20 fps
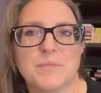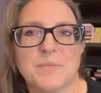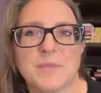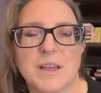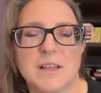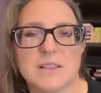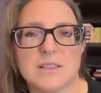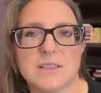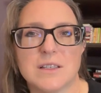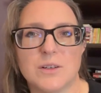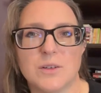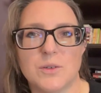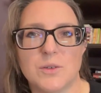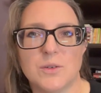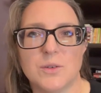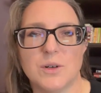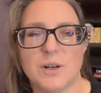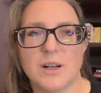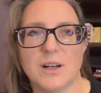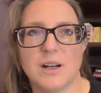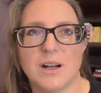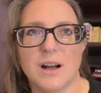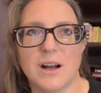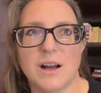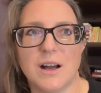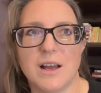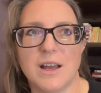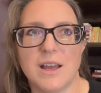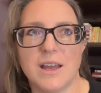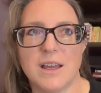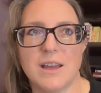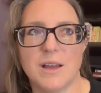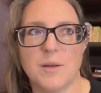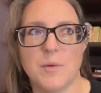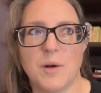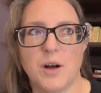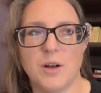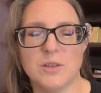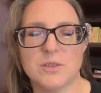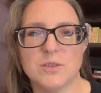so
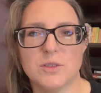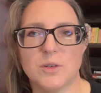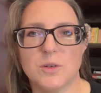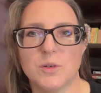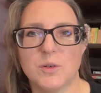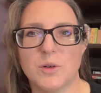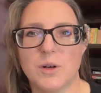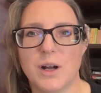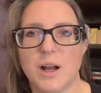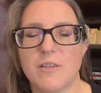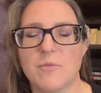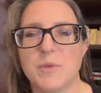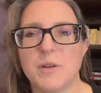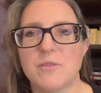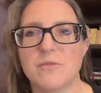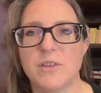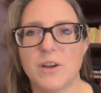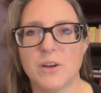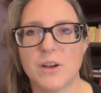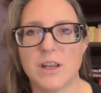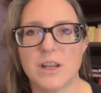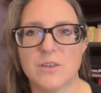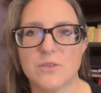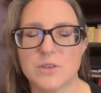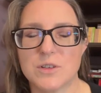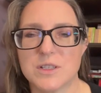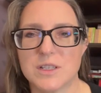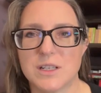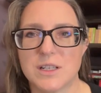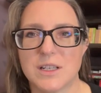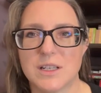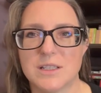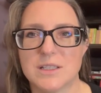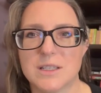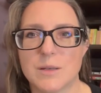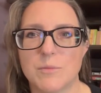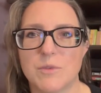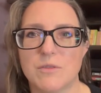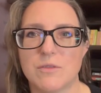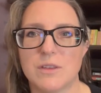I've been very interested in
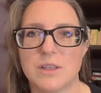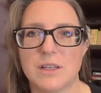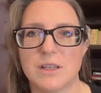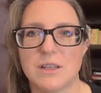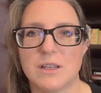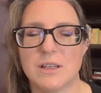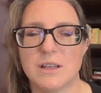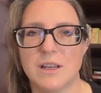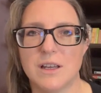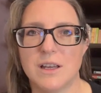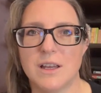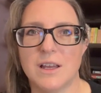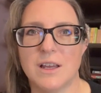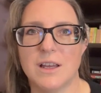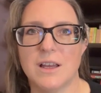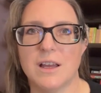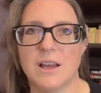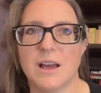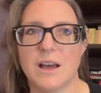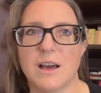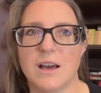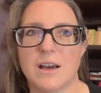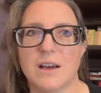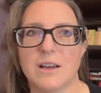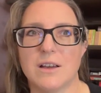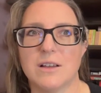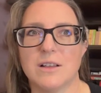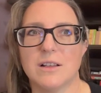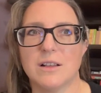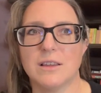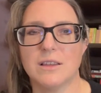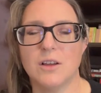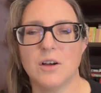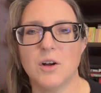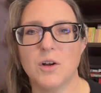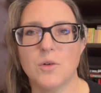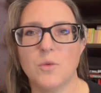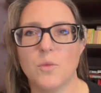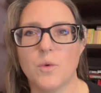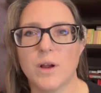some of the
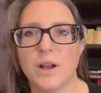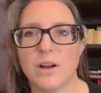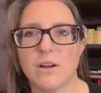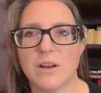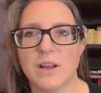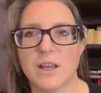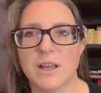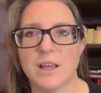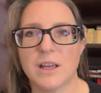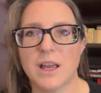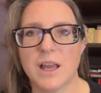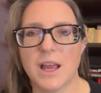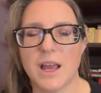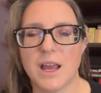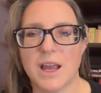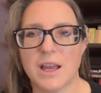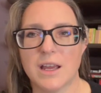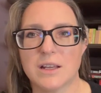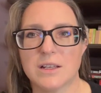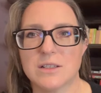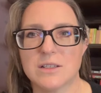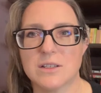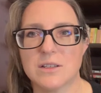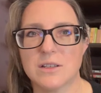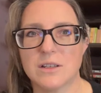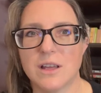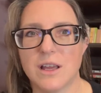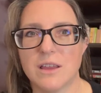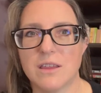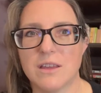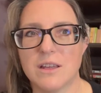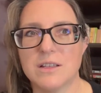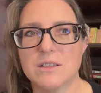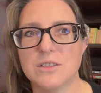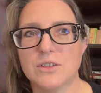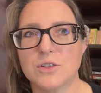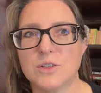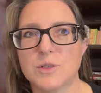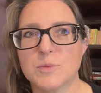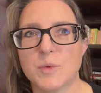long wearing and things
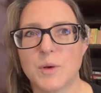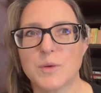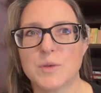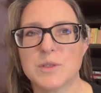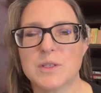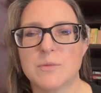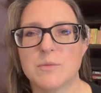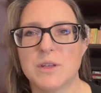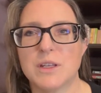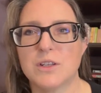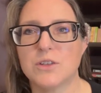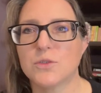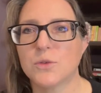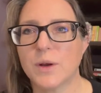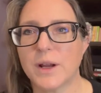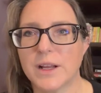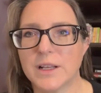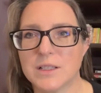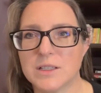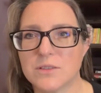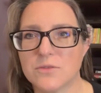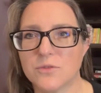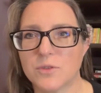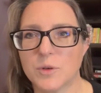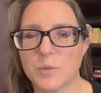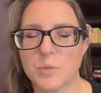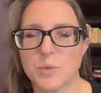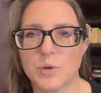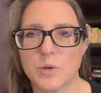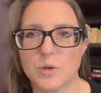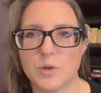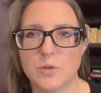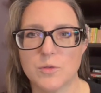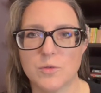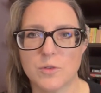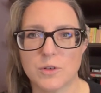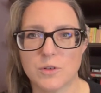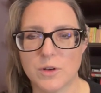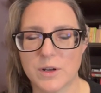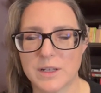that are supposed to be transfer
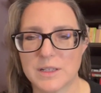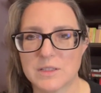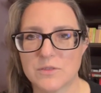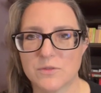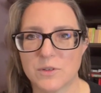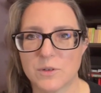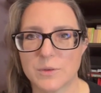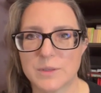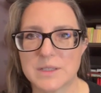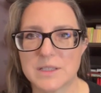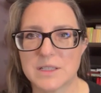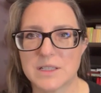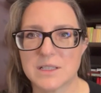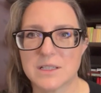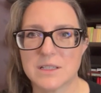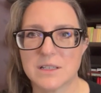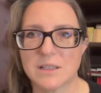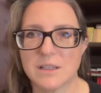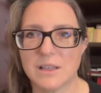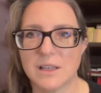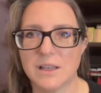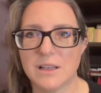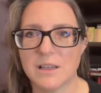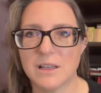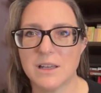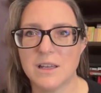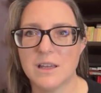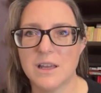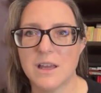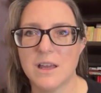proof or transfer resistant lately,